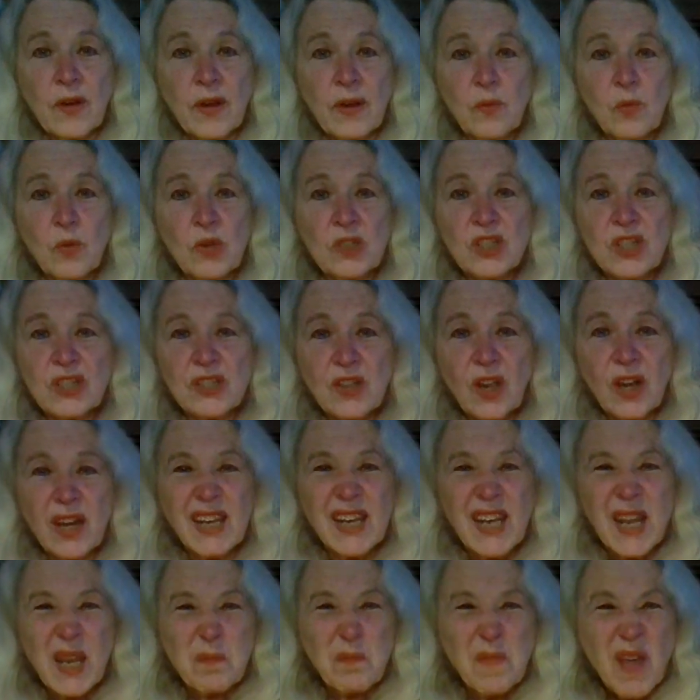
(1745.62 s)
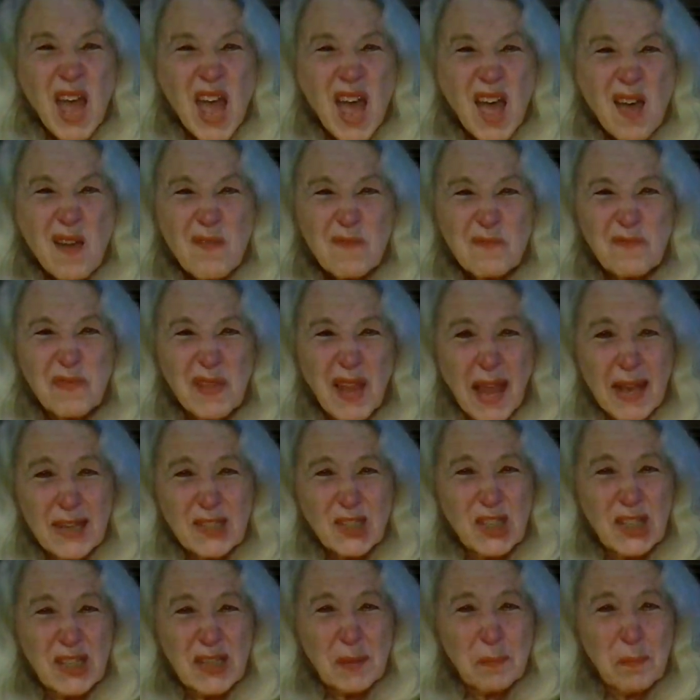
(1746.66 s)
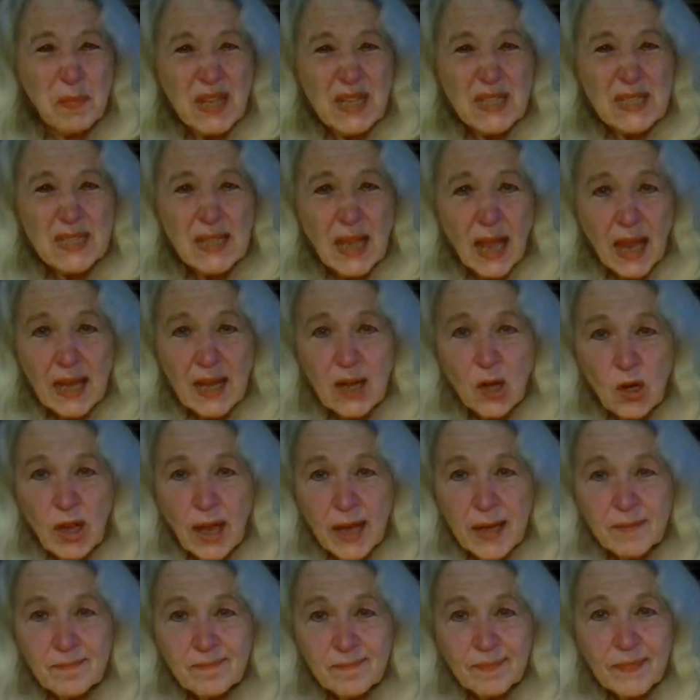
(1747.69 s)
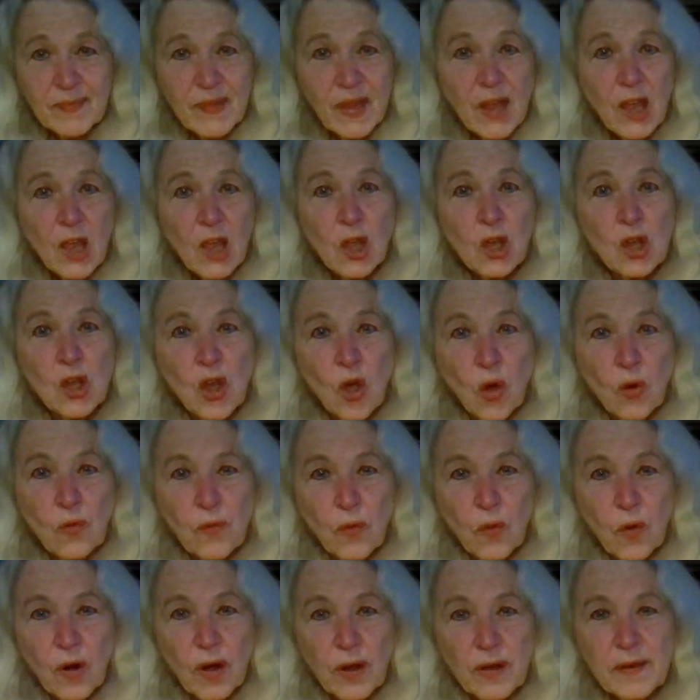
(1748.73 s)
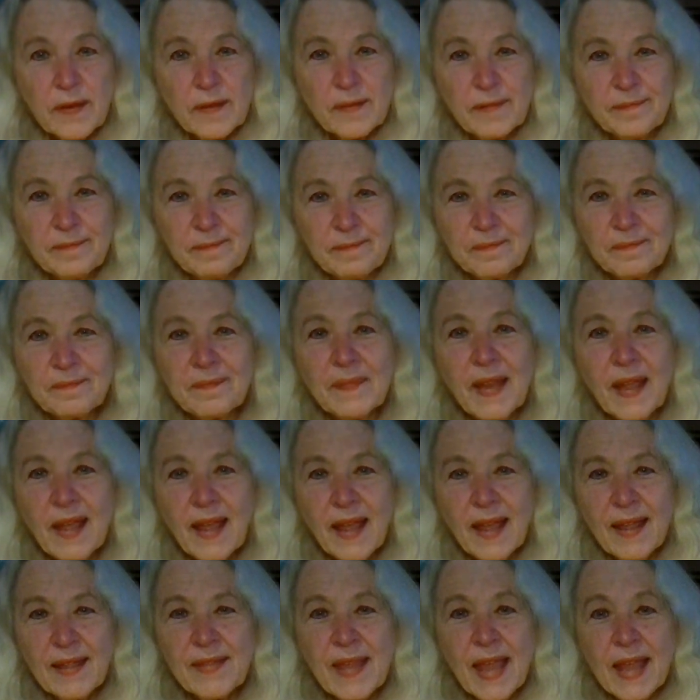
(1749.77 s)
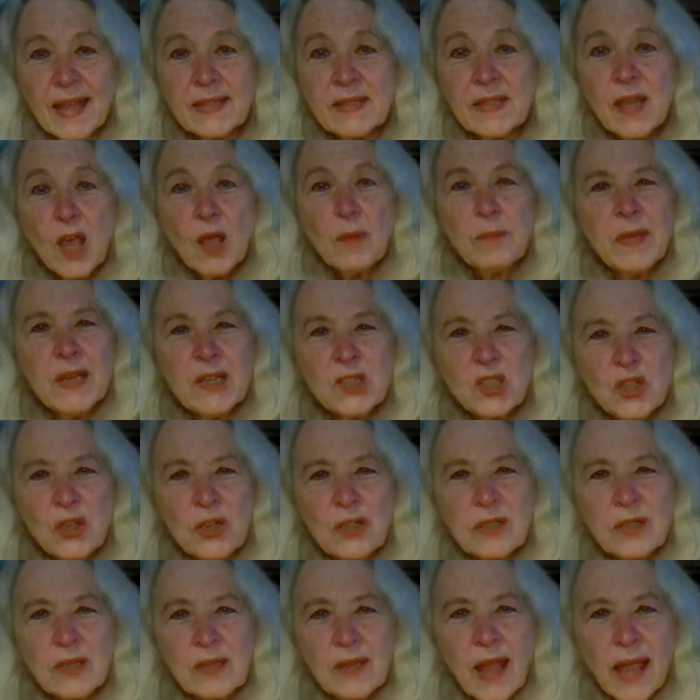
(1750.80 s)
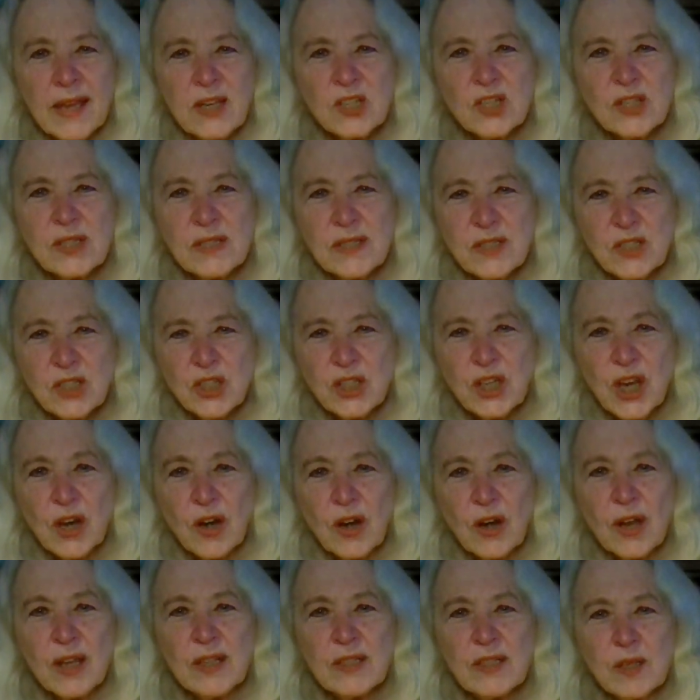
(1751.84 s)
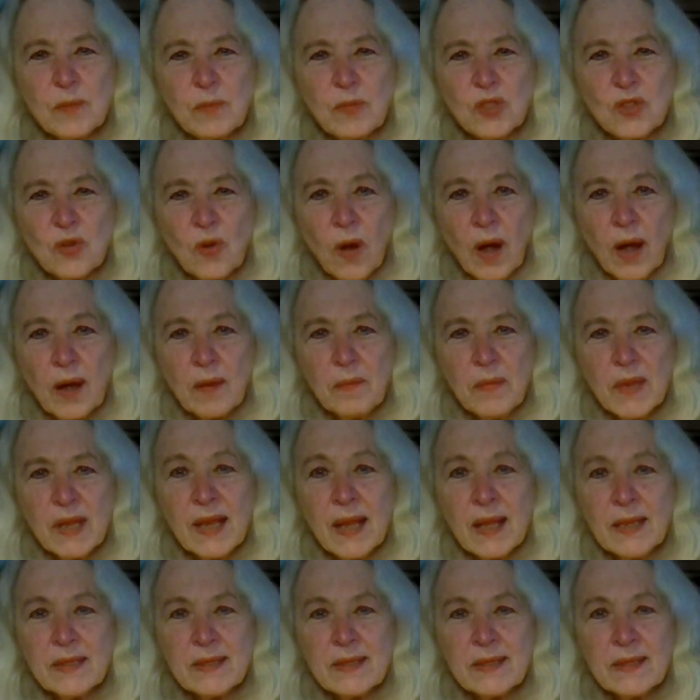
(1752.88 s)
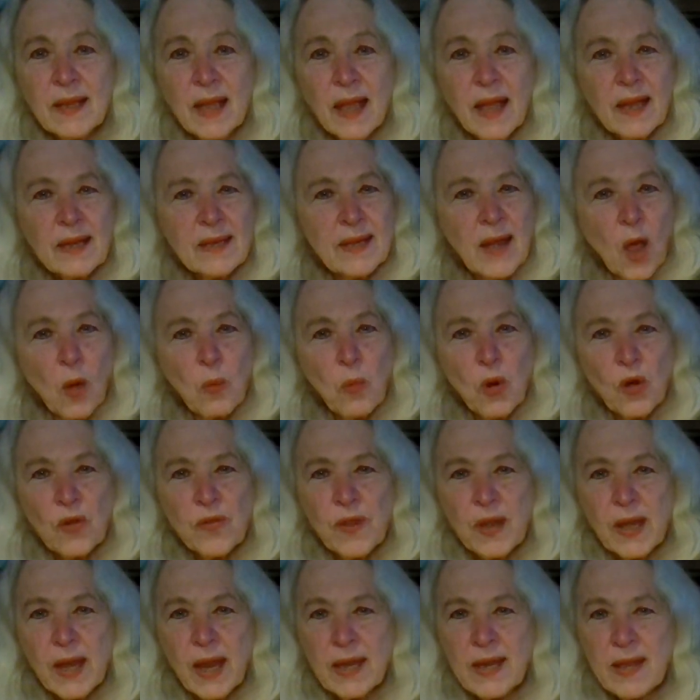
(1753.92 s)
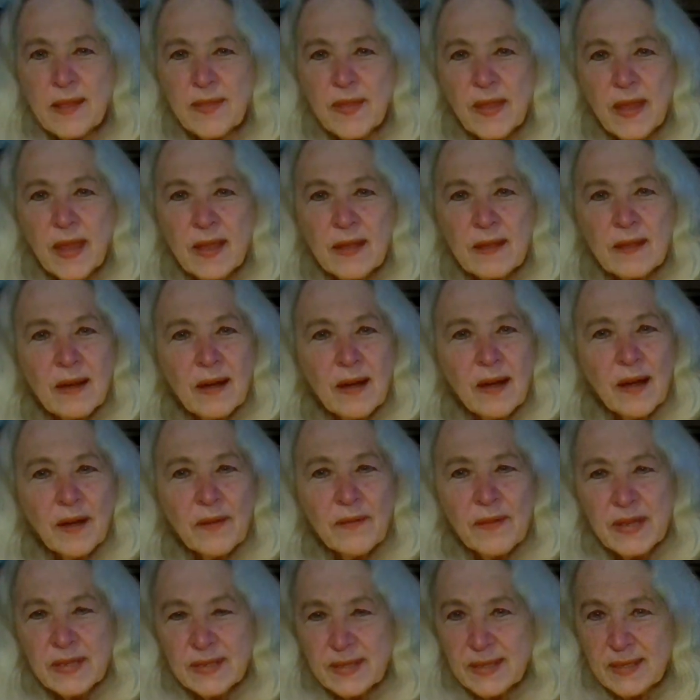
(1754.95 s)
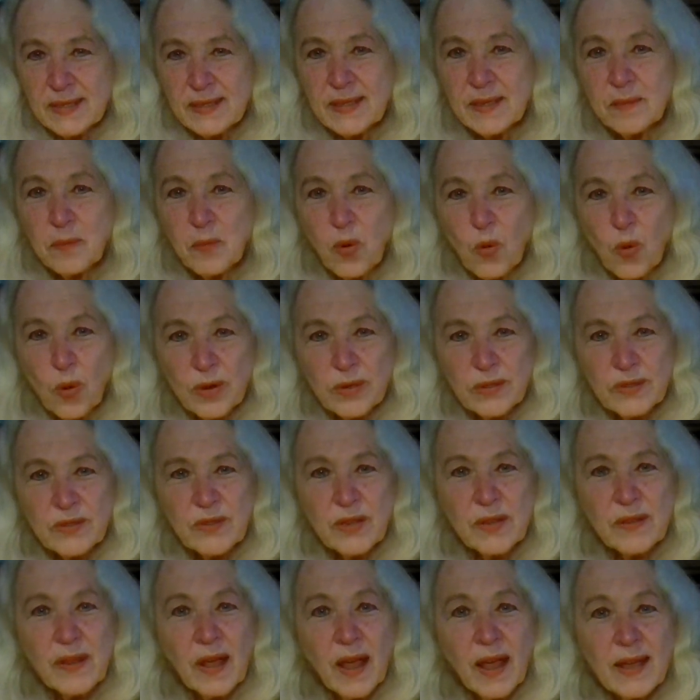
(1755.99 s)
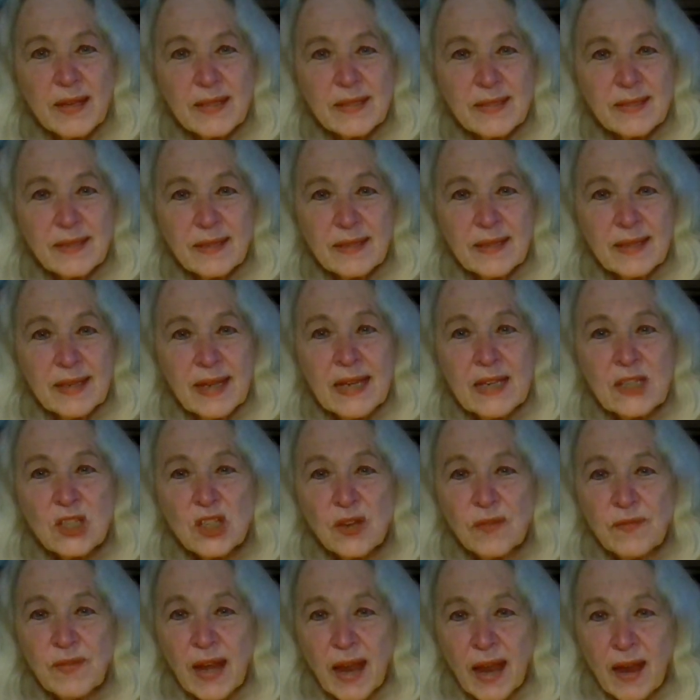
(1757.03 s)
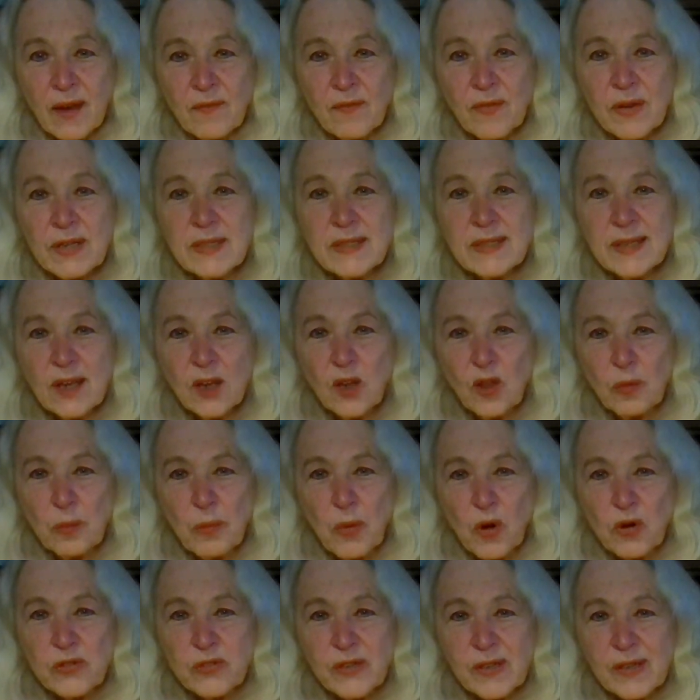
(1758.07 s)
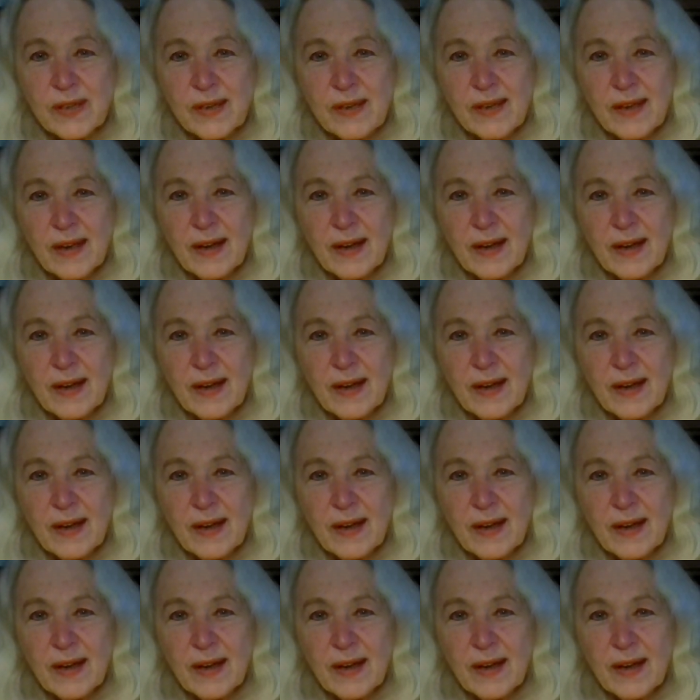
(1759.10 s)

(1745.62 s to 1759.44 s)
and we're just going to keep flashing the peace sign, okay? Go for it. Thanks. Be sure to like, share, and subscribe, because now more than anything, this is important to us, each and every single person.